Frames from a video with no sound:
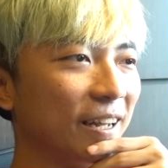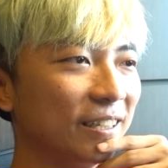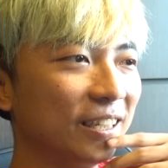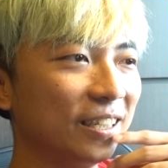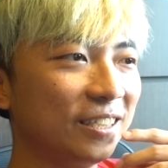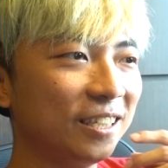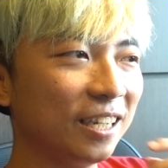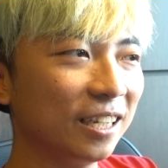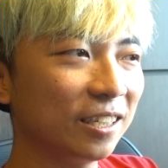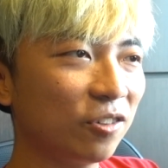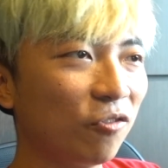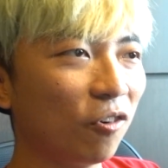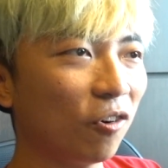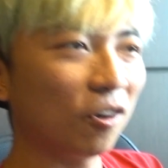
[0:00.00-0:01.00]
the
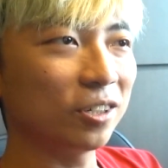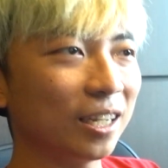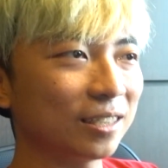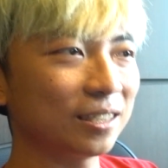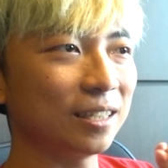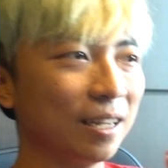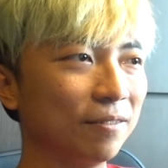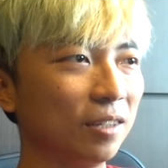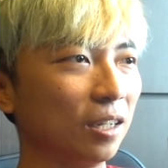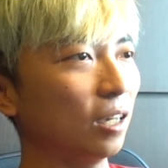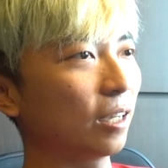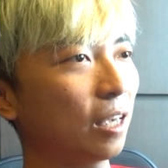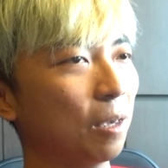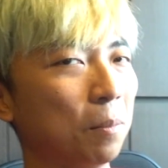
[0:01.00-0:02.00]
GH4 doesn't have
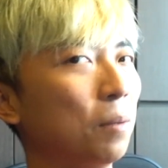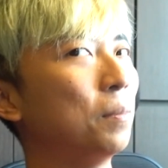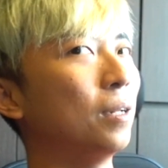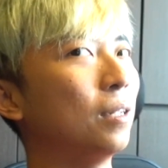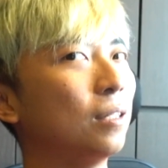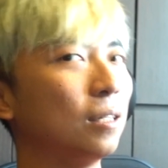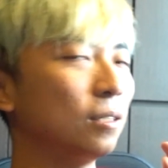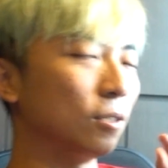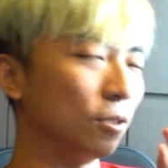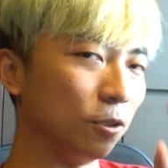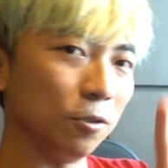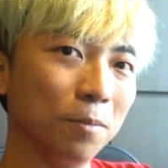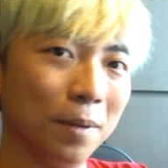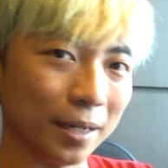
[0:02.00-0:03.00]
the capabilities to
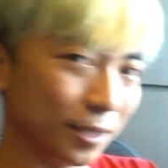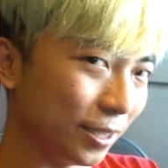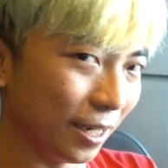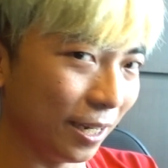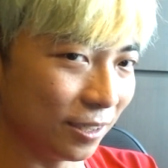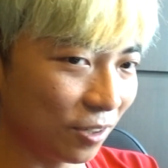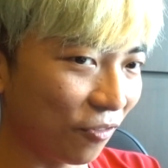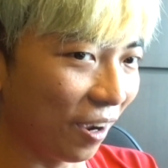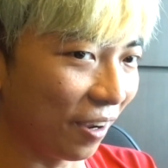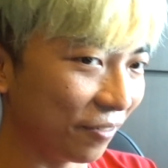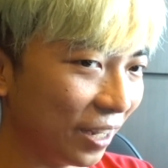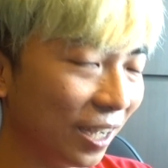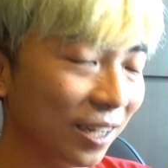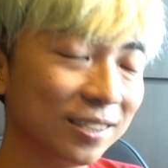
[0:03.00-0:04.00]
do but the
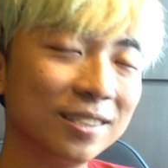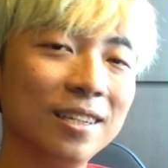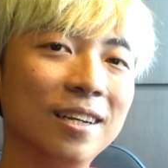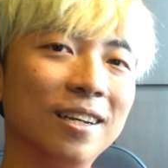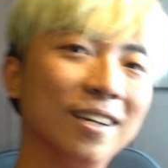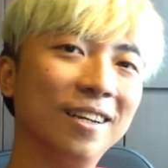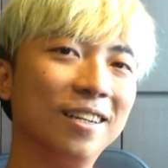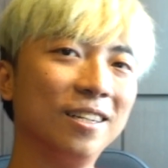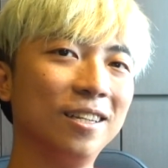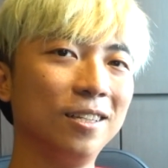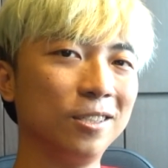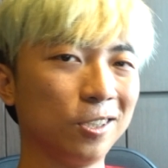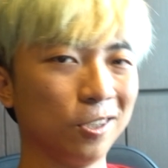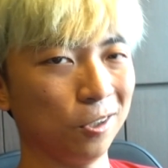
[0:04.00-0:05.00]
GH5 does
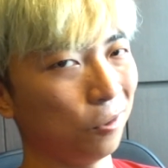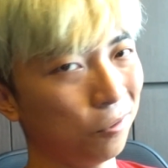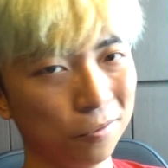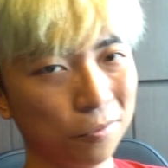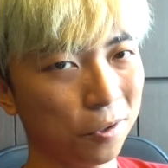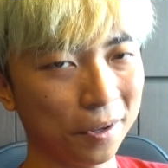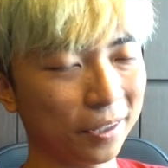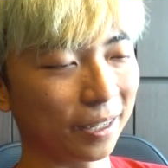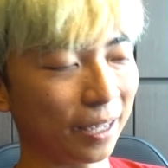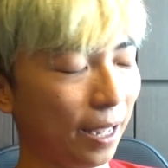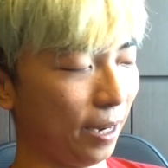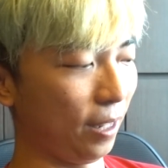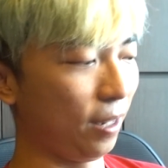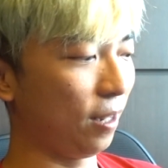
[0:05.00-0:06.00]
so we went to
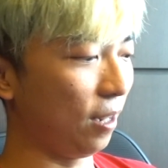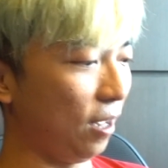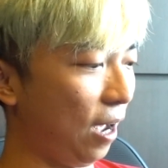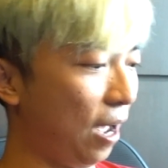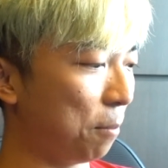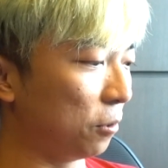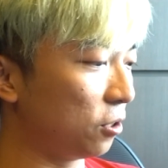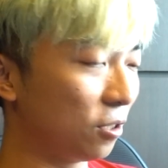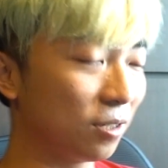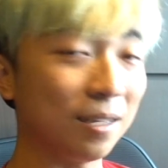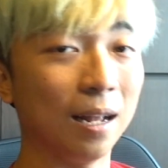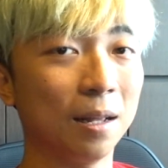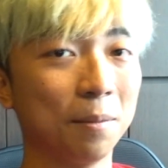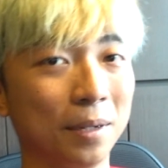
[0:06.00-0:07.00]
get it. I'm also
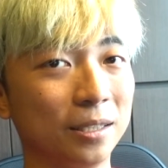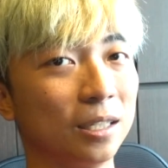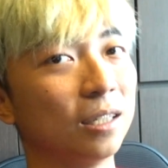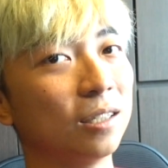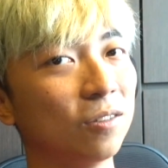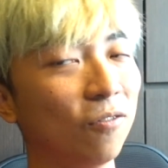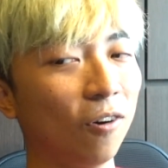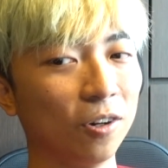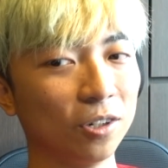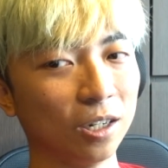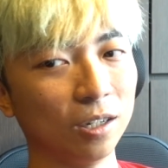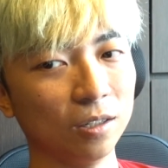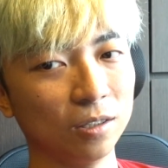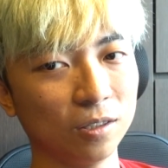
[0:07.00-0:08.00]
selling my GH4
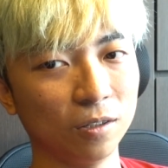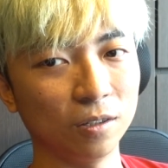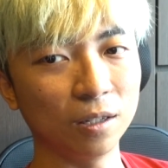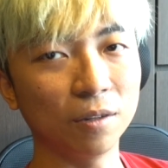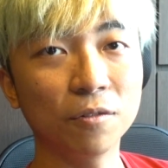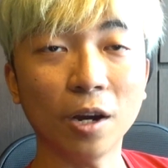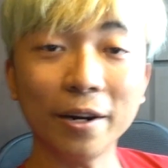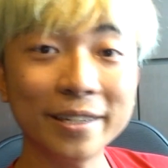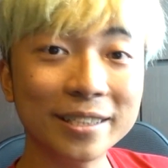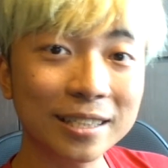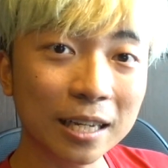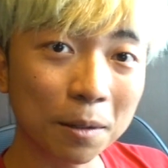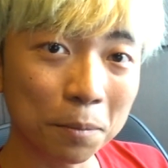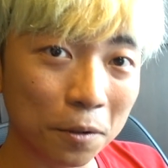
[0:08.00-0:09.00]
now so if you are in
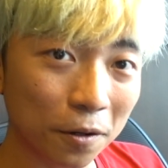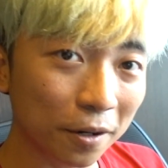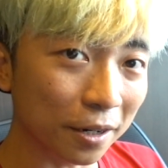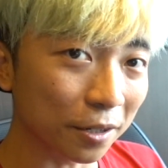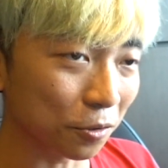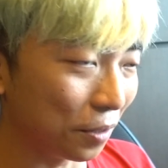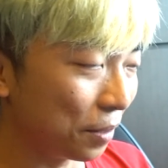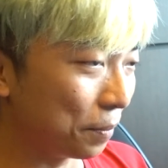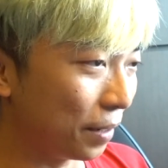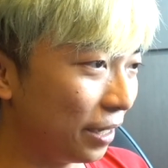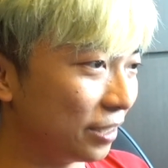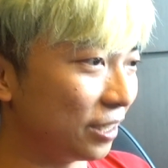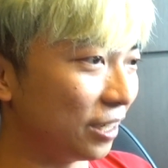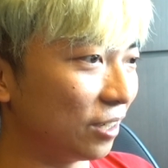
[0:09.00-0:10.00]
Singapore and you want to
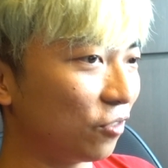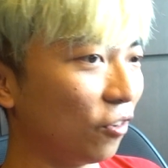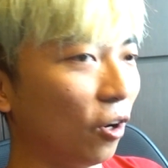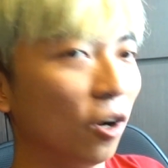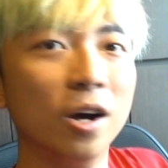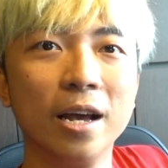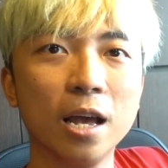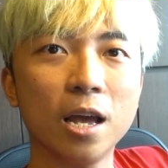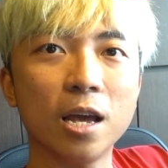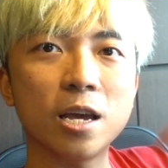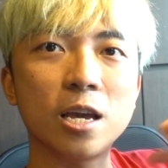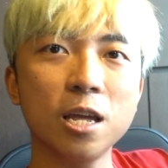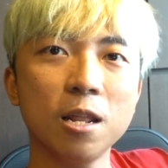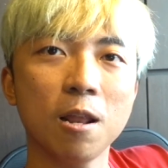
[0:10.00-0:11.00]
buy a GH4
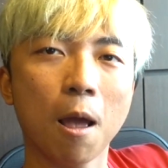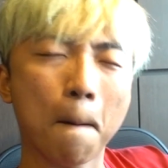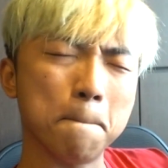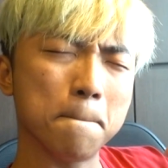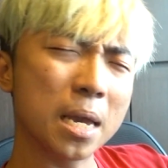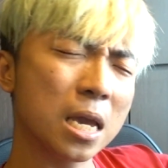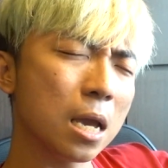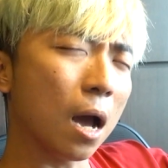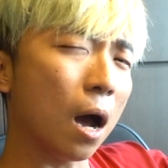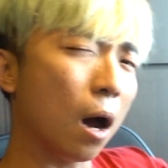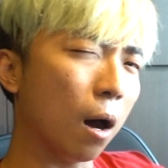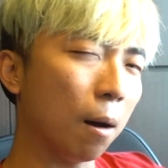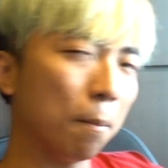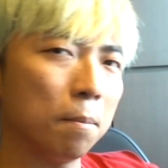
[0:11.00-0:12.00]
hit me up.